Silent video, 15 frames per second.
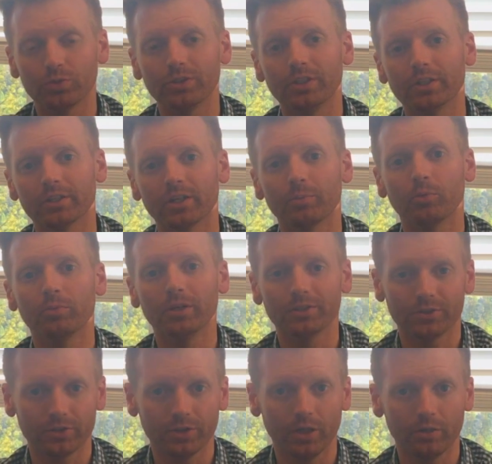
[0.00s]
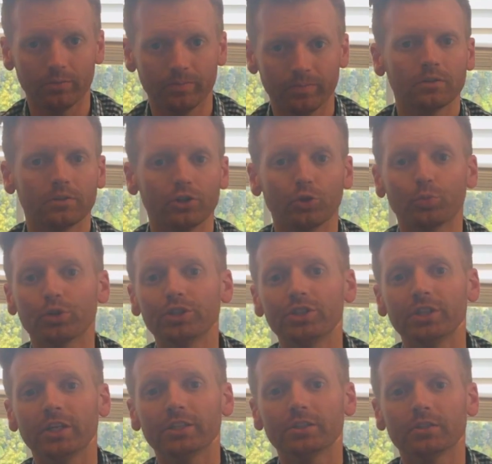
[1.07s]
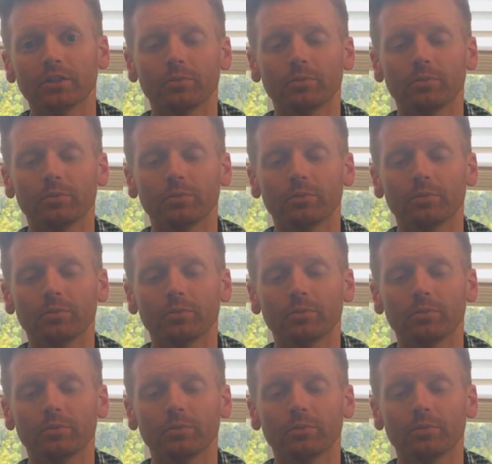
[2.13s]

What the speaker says: we did a couple months ago. The depreciation